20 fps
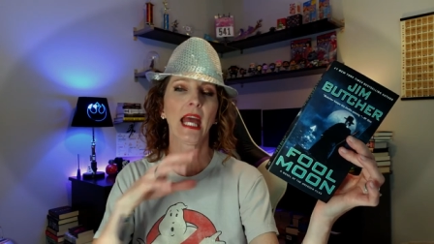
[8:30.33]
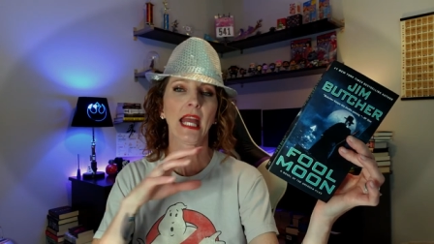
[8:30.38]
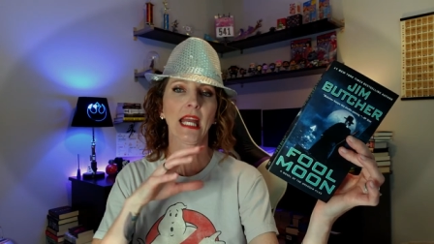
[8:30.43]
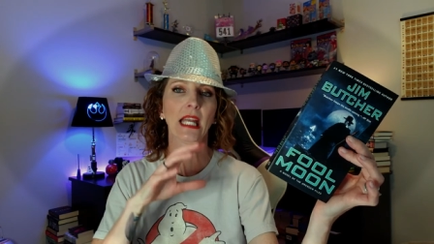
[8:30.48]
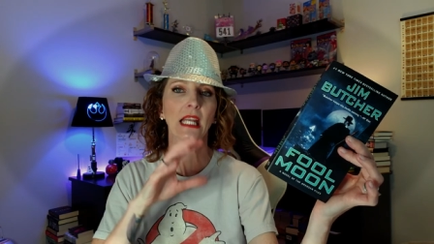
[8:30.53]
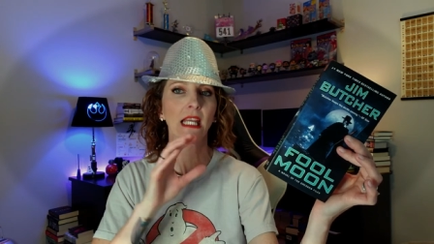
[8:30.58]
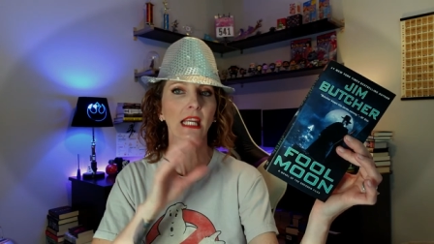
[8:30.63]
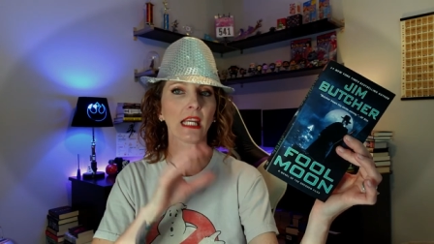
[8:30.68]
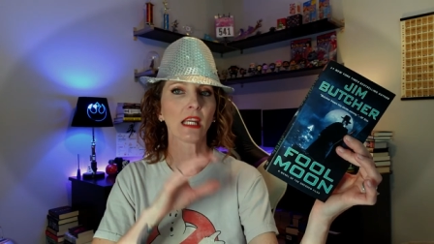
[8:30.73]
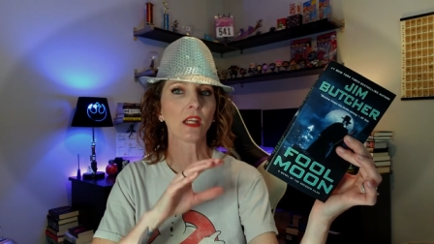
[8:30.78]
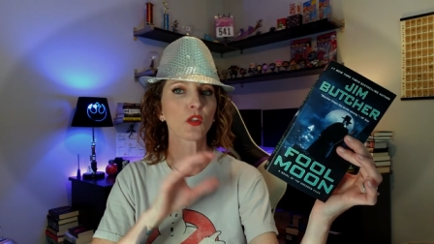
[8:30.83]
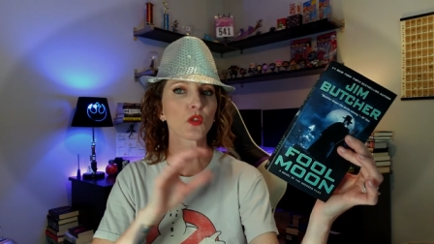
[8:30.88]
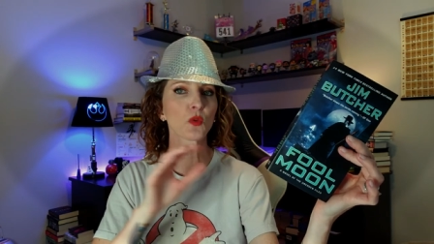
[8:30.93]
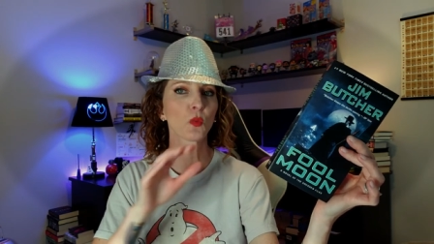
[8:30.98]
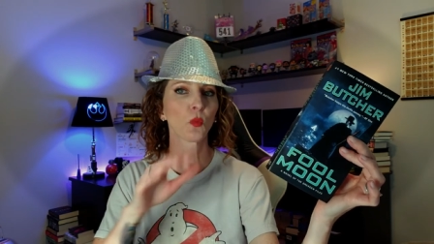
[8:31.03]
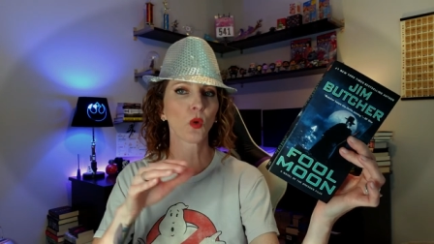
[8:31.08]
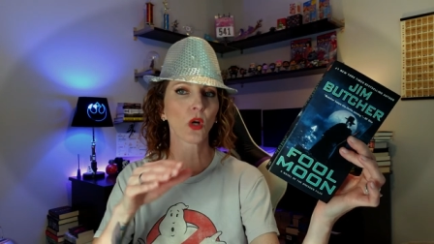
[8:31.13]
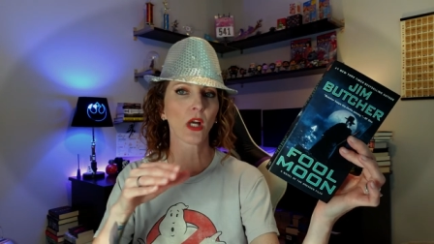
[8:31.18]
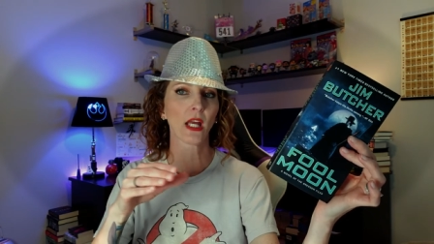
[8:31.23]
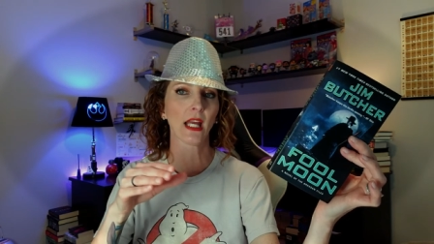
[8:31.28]
And
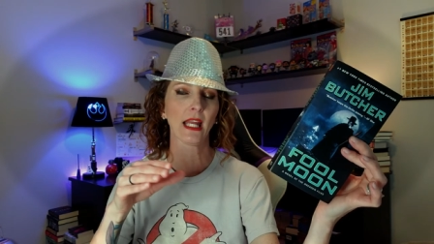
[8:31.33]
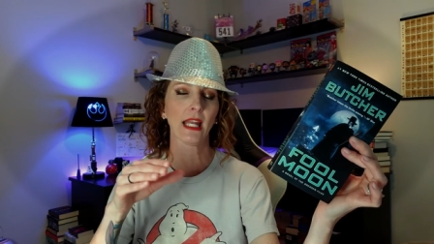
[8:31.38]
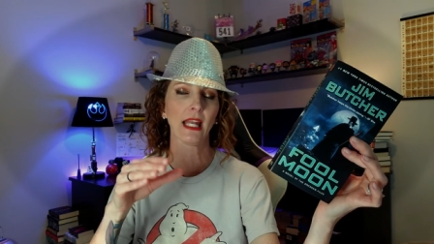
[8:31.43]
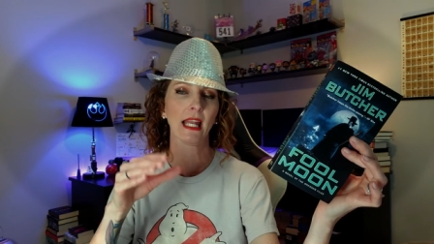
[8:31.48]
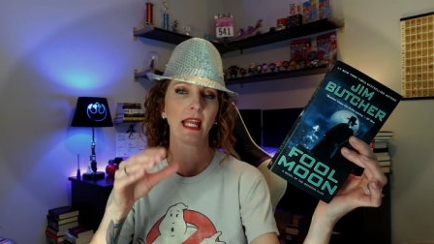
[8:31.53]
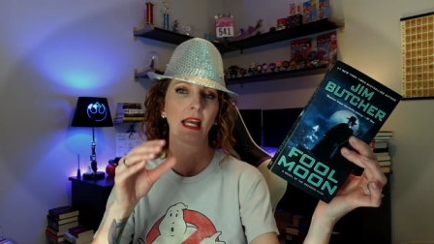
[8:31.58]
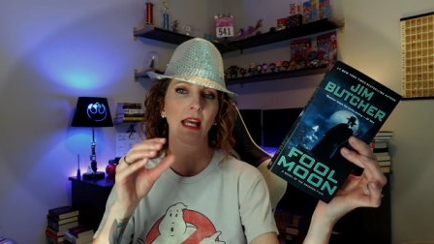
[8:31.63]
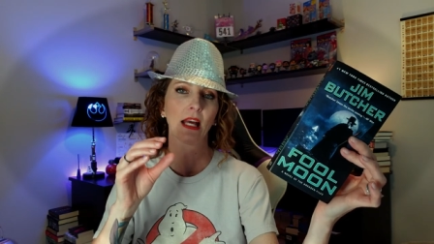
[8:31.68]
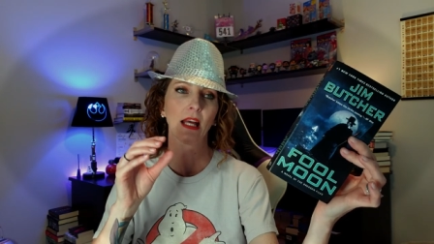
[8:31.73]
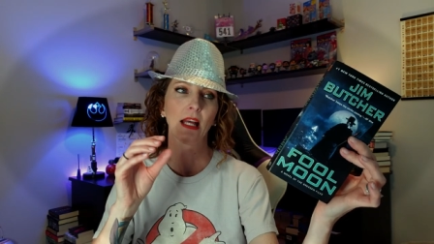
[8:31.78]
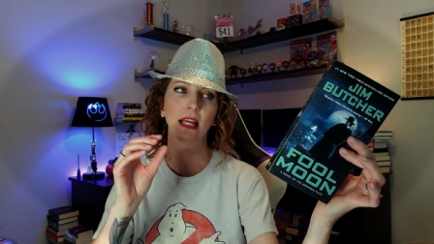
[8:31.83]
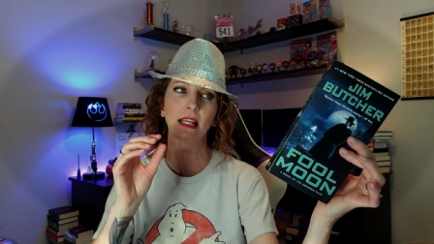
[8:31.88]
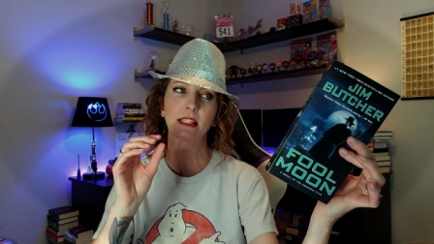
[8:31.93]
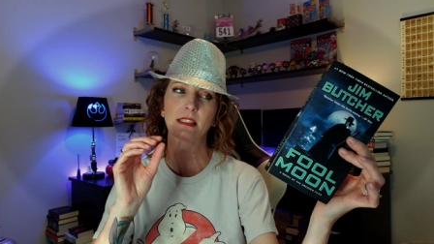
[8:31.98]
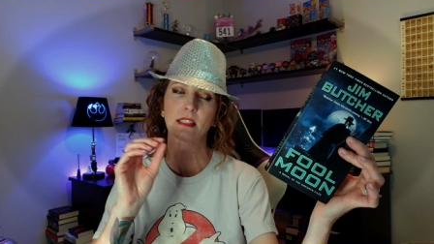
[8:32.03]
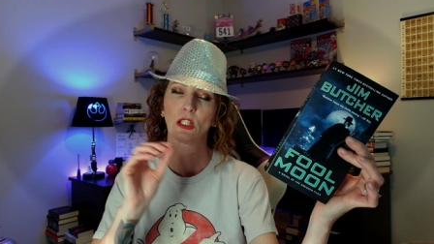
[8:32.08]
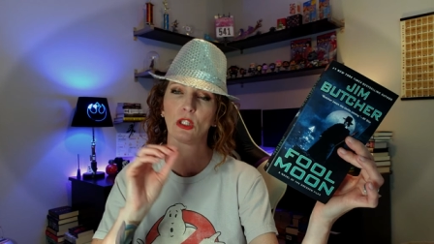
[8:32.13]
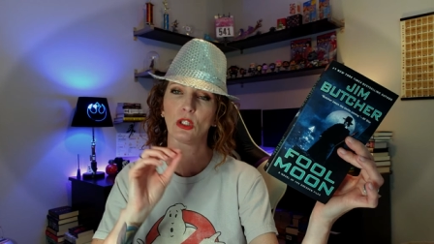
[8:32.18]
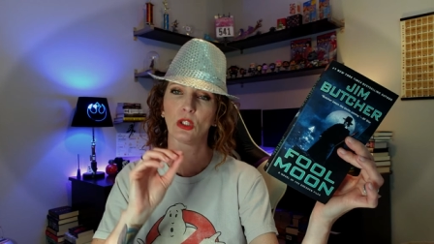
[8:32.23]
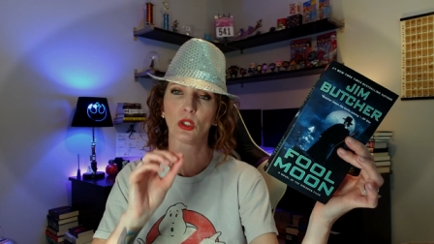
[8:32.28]
each one
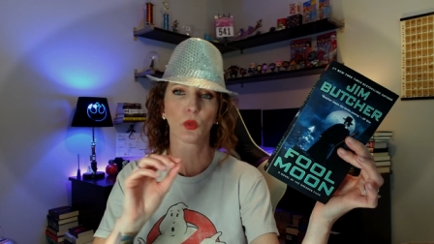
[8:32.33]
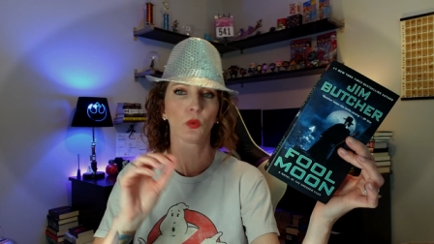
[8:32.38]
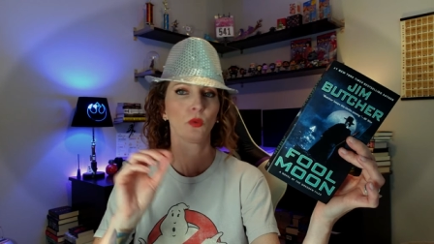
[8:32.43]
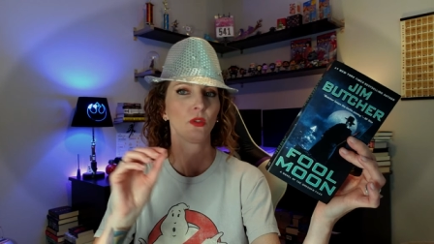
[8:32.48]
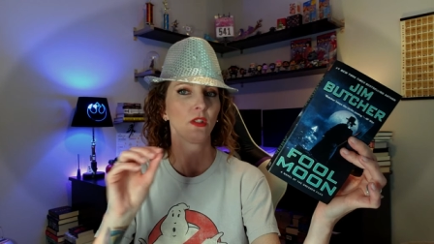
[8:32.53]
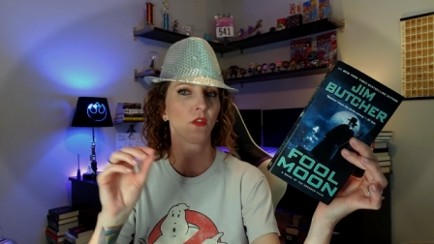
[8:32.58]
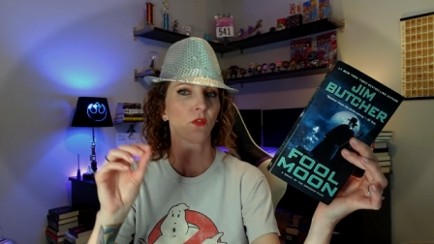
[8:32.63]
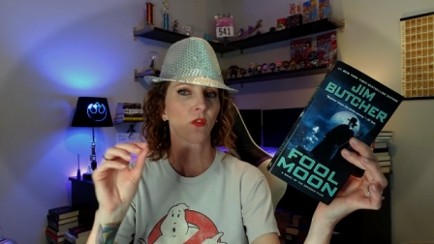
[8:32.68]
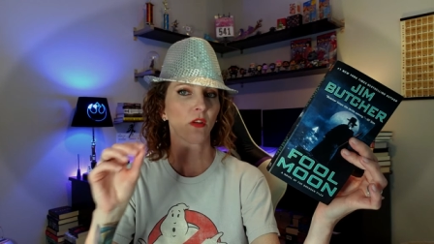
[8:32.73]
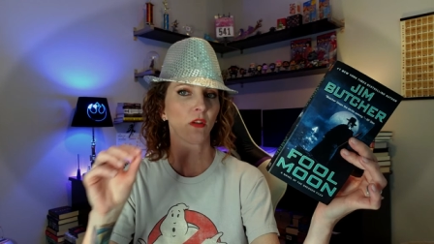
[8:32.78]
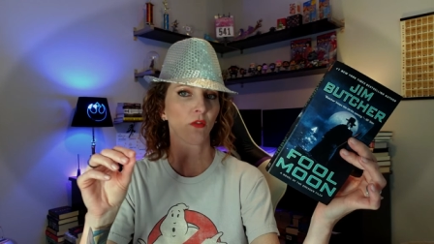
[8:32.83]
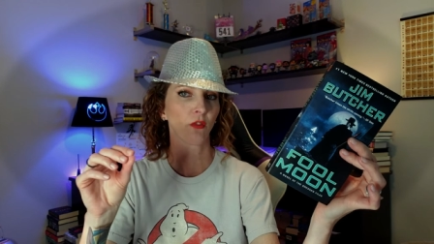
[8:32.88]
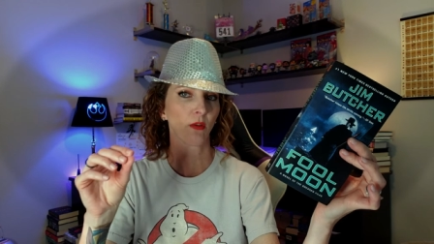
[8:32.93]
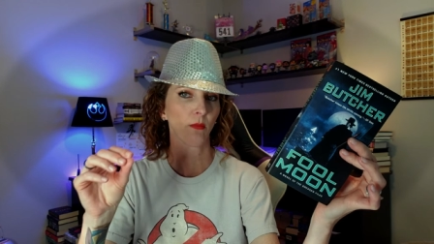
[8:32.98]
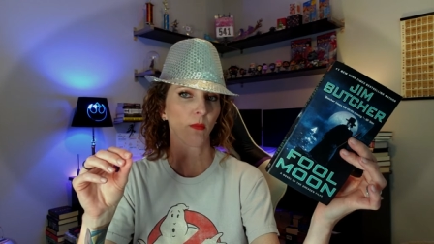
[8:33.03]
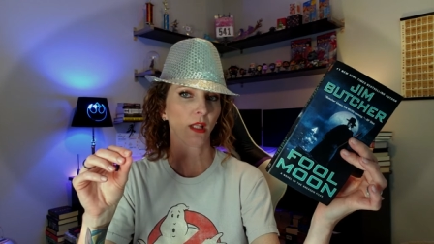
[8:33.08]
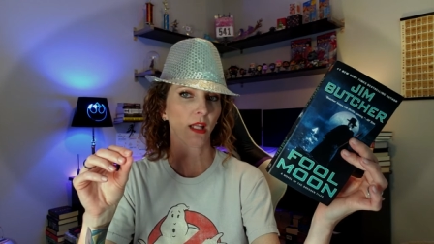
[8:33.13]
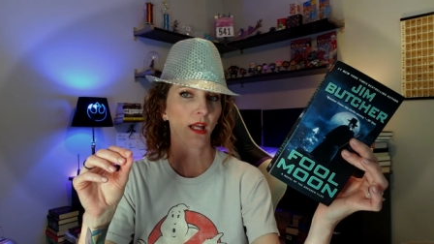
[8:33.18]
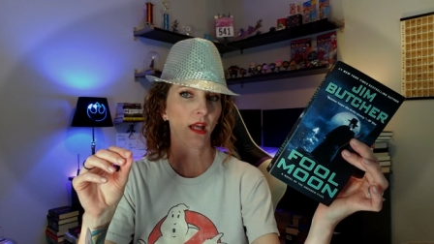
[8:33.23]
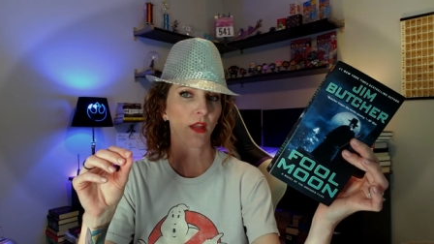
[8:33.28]
is a little different
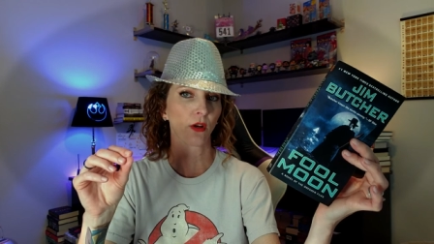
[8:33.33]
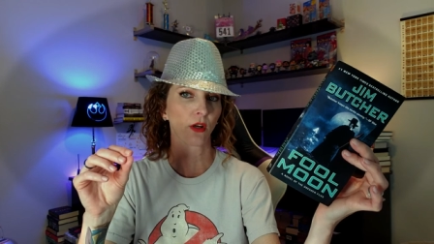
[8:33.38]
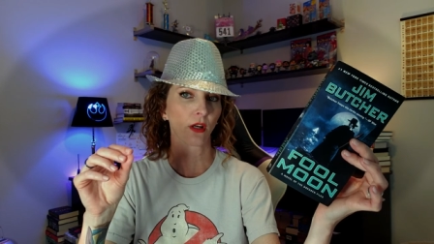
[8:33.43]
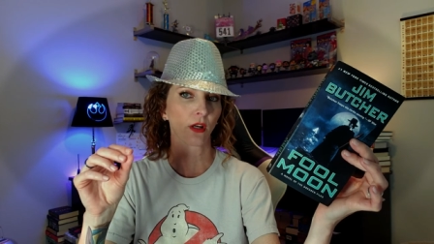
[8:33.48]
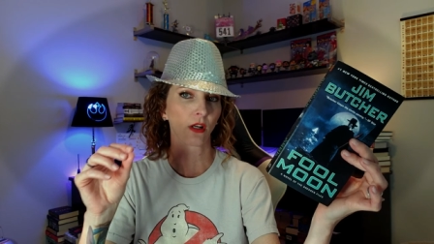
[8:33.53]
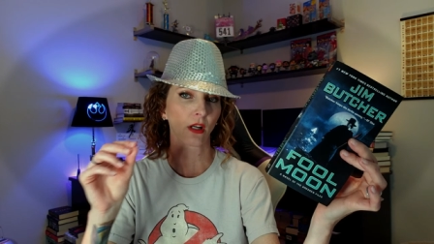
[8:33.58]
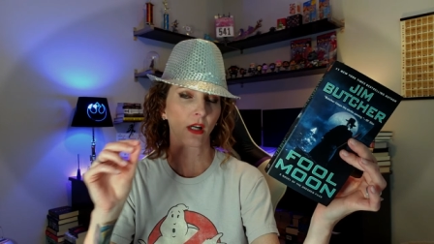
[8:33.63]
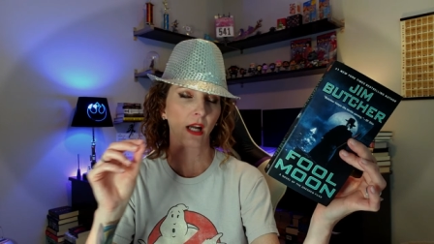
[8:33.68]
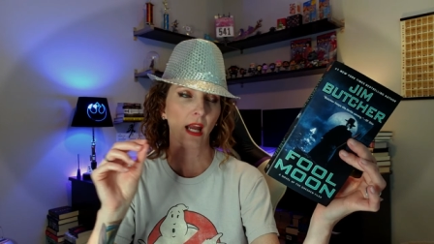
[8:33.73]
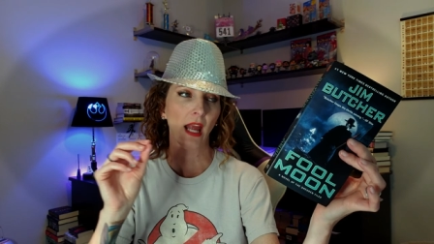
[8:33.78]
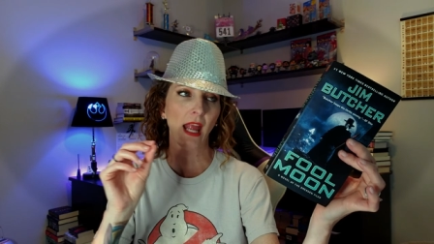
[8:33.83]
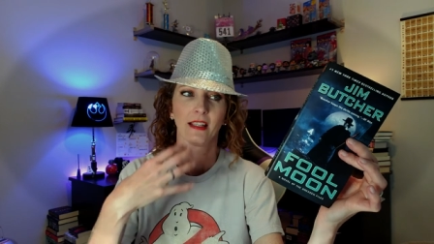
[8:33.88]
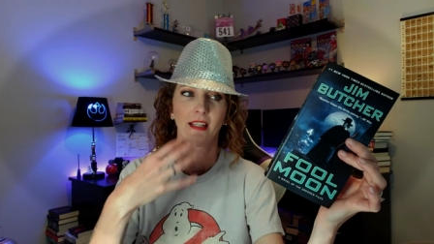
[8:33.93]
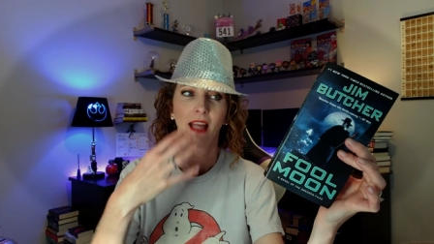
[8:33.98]
from the other.